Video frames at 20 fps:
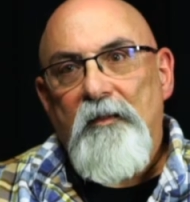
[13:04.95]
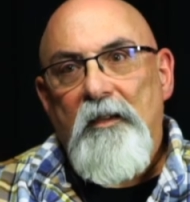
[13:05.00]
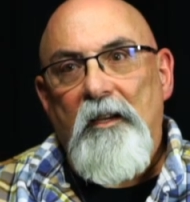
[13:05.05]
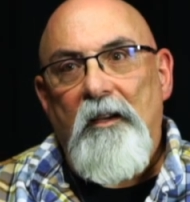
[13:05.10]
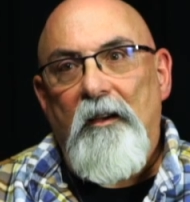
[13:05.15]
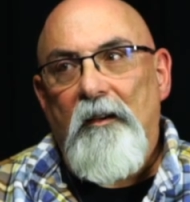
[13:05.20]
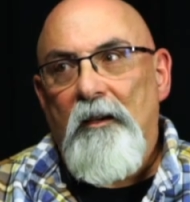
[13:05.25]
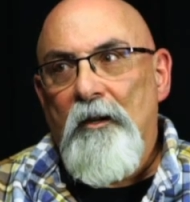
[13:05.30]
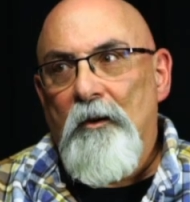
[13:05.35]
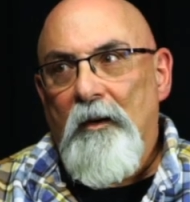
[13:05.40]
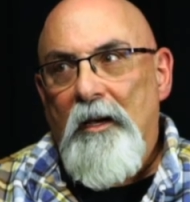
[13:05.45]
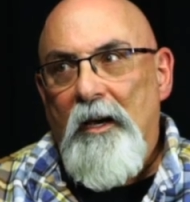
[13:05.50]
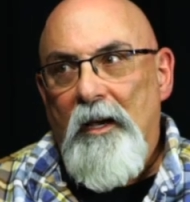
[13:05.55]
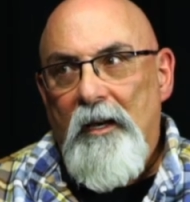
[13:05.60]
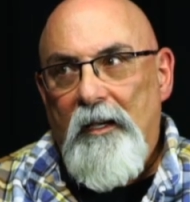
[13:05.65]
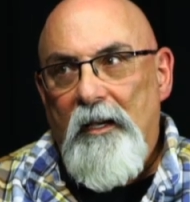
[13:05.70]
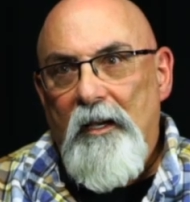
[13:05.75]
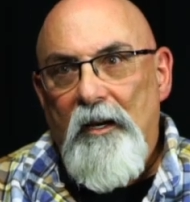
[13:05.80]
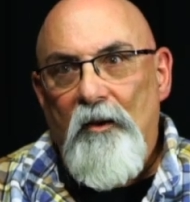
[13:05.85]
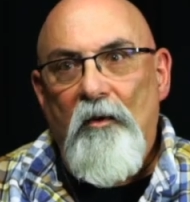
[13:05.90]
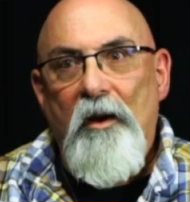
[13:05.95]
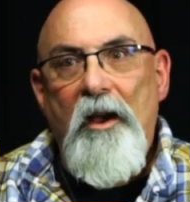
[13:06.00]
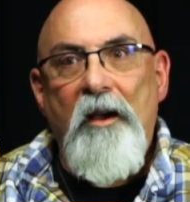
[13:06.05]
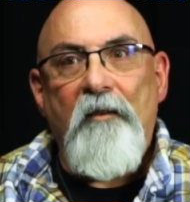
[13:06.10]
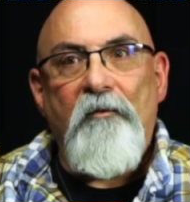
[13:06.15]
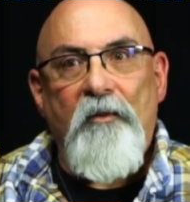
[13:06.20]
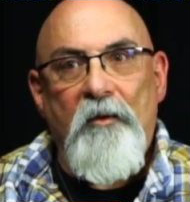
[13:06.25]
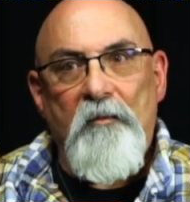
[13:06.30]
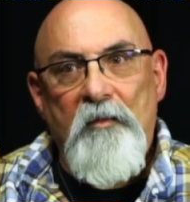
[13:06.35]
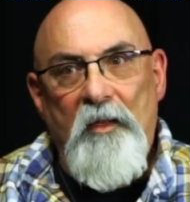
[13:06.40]
to kind of get away
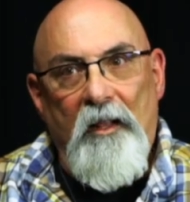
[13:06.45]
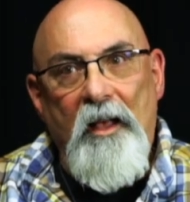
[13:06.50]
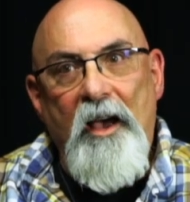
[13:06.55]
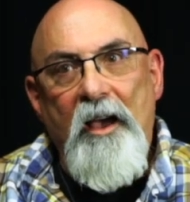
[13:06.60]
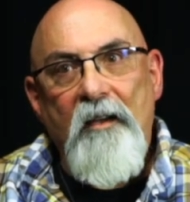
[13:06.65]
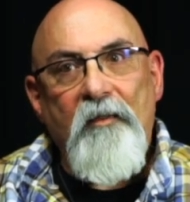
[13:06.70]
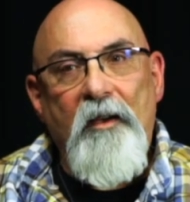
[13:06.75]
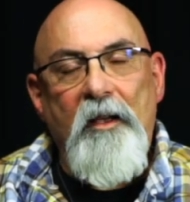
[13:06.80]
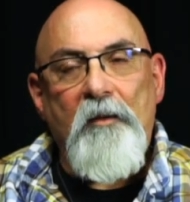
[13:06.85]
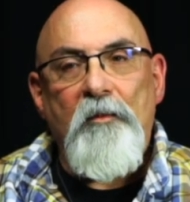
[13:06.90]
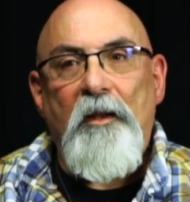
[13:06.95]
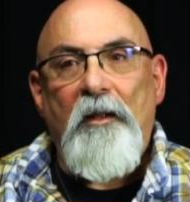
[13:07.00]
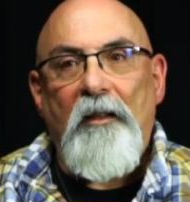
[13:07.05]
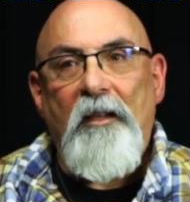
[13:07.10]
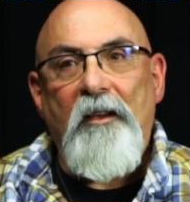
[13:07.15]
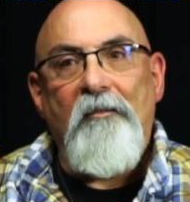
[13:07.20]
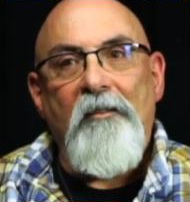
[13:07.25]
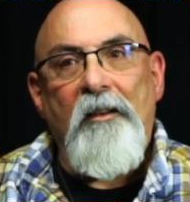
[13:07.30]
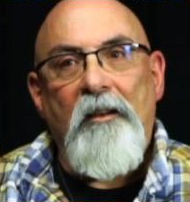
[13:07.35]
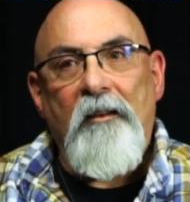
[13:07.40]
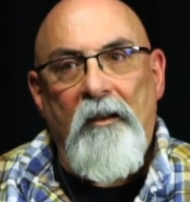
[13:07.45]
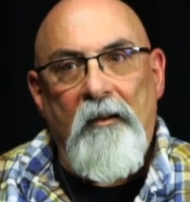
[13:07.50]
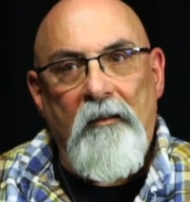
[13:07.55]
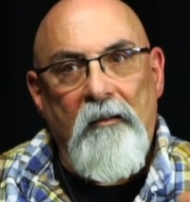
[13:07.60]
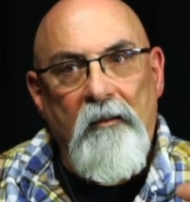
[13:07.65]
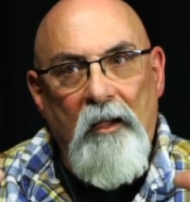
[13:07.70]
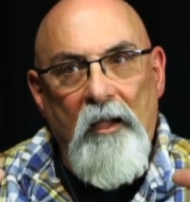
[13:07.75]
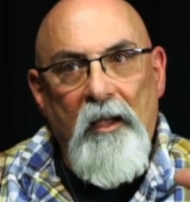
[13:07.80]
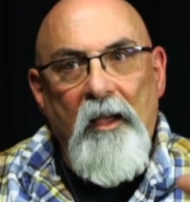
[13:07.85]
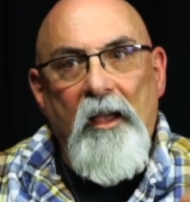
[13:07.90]
from the life I'd been living,
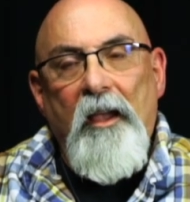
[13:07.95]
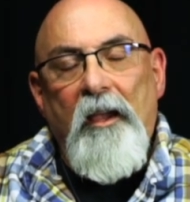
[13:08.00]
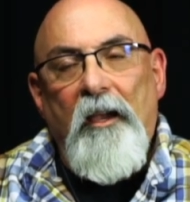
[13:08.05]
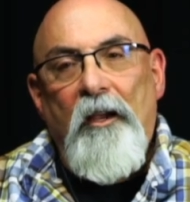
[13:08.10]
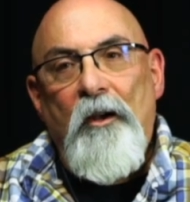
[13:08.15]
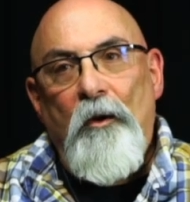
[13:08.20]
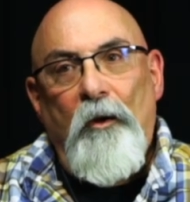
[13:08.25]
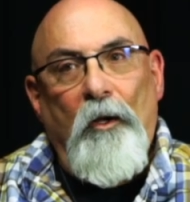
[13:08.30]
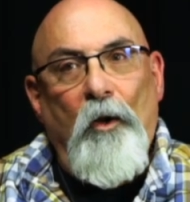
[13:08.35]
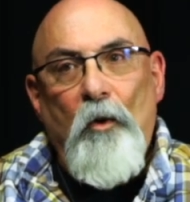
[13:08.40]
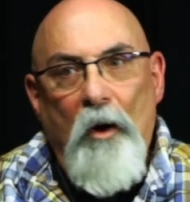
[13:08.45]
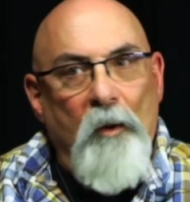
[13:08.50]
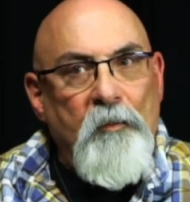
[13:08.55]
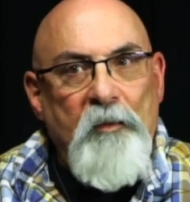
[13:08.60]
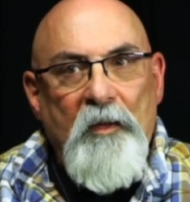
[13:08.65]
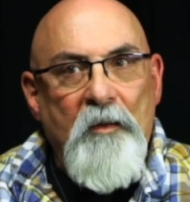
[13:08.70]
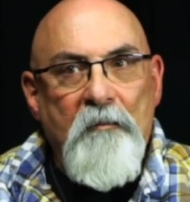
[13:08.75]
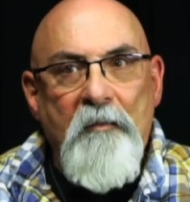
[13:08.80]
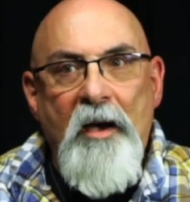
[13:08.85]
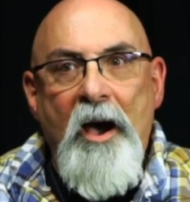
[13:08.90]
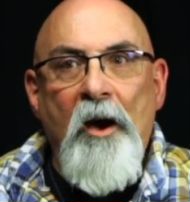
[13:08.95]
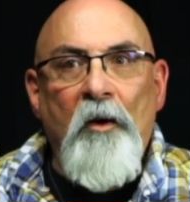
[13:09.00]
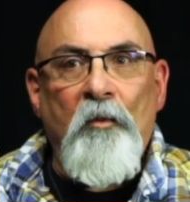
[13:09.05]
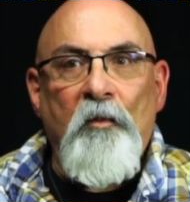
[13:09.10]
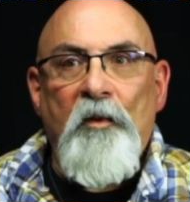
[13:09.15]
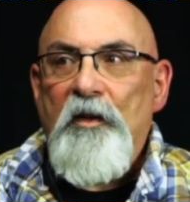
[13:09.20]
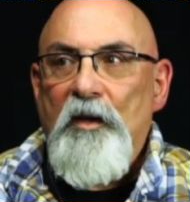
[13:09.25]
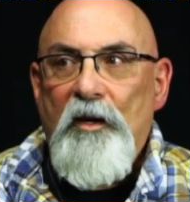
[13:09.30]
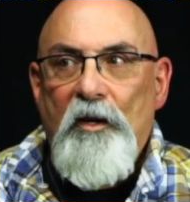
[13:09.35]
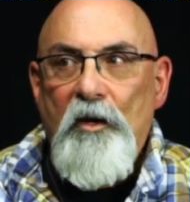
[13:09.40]
and to go up to the mountain
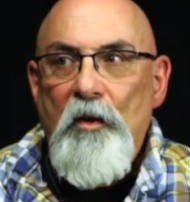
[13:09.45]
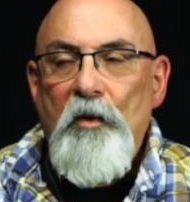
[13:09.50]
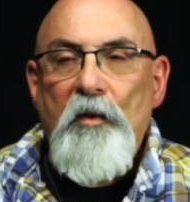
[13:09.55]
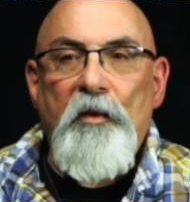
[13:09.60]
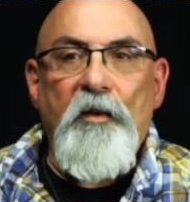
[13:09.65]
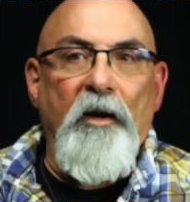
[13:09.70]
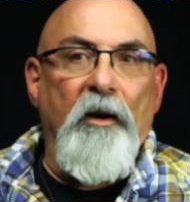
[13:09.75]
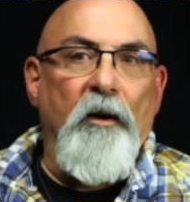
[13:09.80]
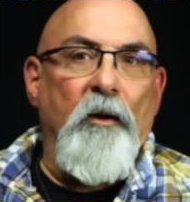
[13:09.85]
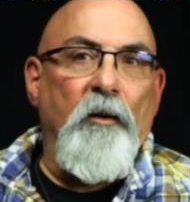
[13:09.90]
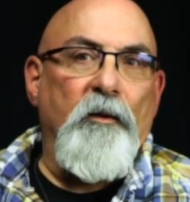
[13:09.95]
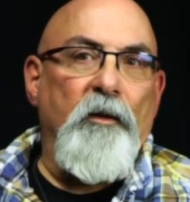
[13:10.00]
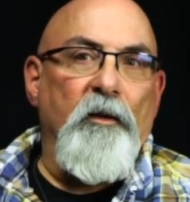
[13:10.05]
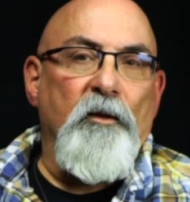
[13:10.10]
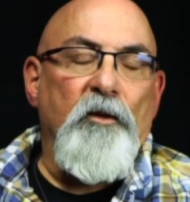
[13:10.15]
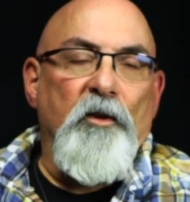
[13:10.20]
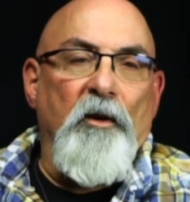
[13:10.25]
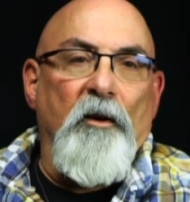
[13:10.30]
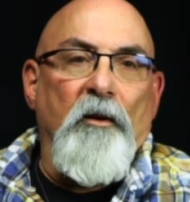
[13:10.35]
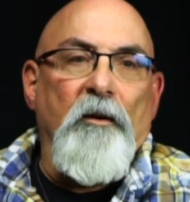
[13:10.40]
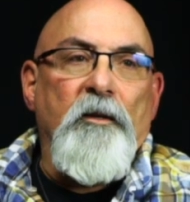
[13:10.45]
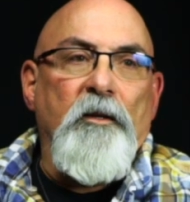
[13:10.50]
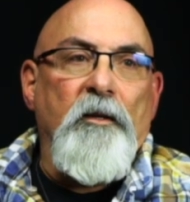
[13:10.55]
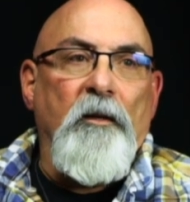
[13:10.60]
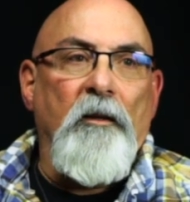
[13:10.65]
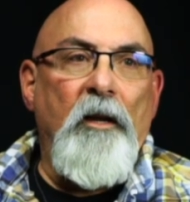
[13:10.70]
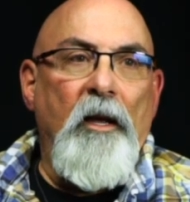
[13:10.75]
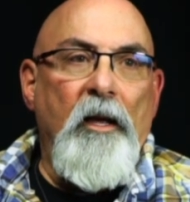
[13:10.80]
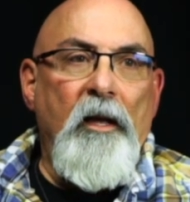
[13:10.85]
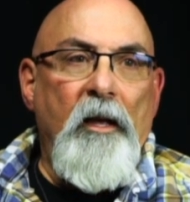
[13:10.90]
with the youth here at the church,
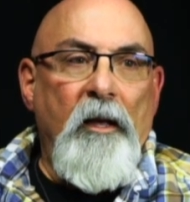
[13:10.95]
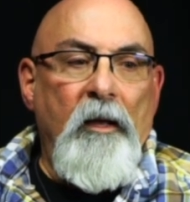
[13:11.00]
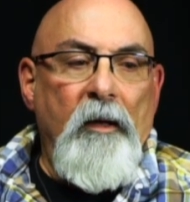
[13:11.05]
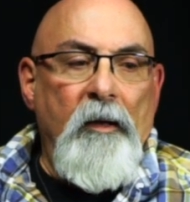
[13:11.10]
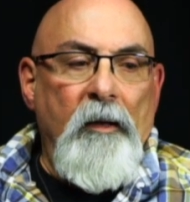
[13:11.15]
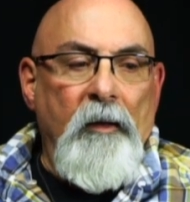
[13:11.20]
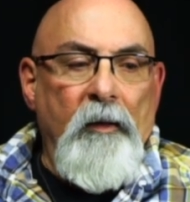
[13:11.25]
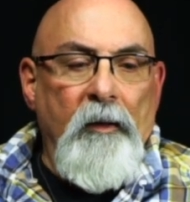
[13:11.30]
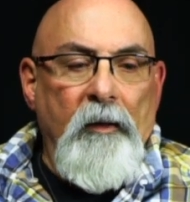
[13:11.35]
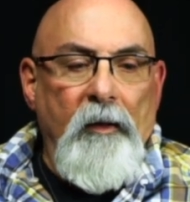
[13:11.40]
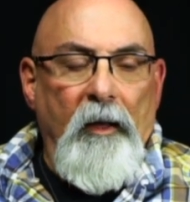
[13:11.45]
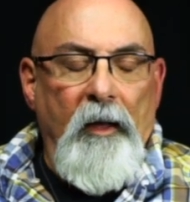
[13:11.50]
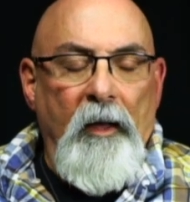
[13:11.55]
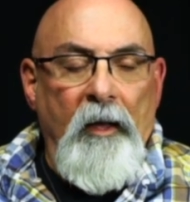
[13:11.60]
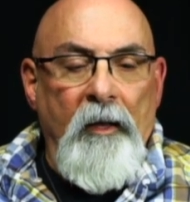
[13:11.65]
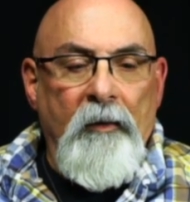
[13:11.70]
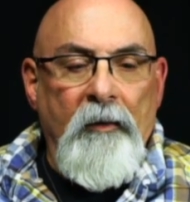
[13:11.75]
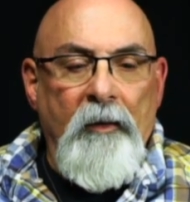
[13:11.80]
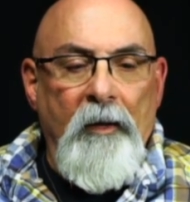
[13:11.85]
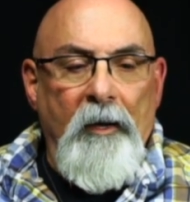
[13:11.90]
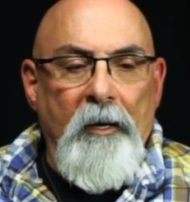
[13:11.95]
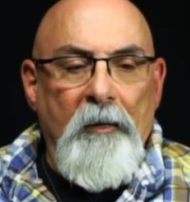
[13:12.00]
and